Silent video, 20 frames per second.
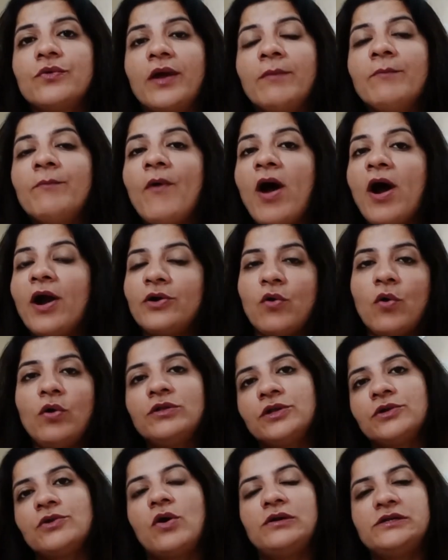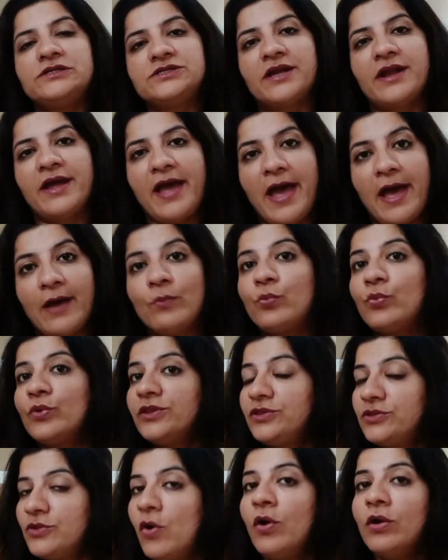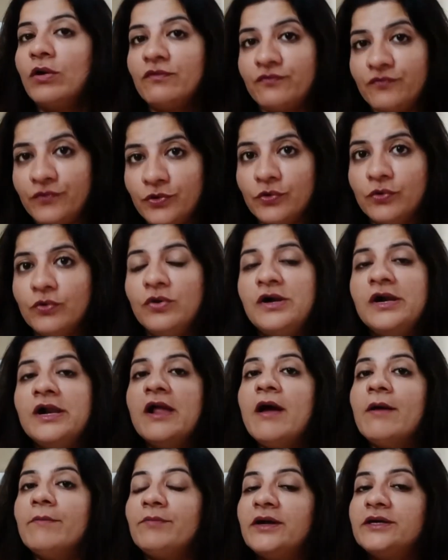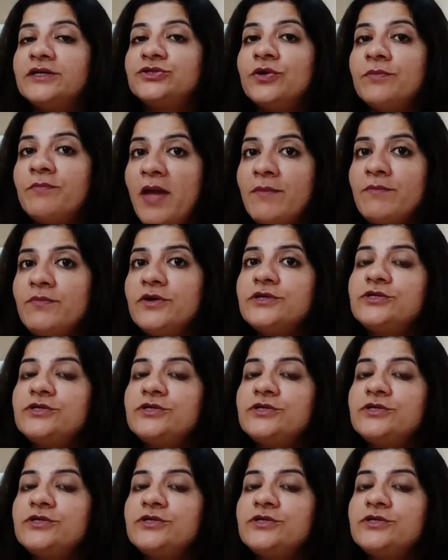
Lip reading: impart all the knowledge I have with all of you. But remember